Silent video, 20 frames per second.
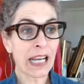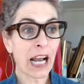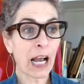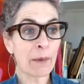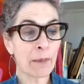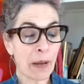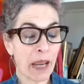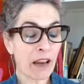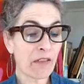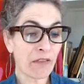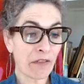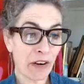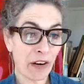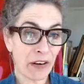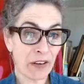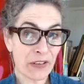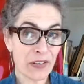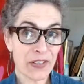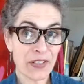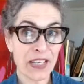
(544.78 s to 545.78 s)
on May
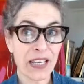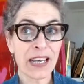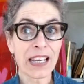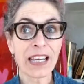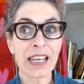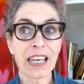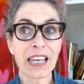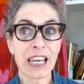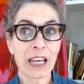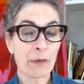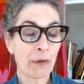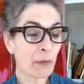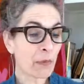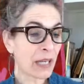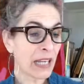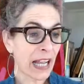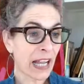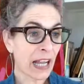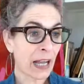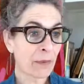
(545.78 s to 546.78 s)
1st, it will
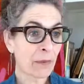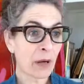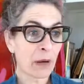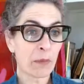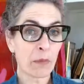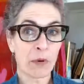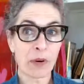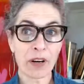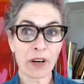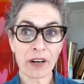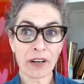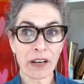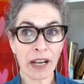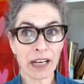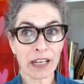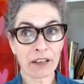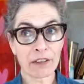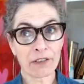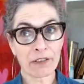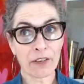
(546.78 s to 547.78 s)
become a more
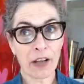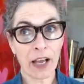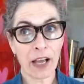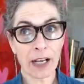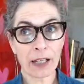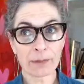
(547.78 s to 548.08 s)
kind of,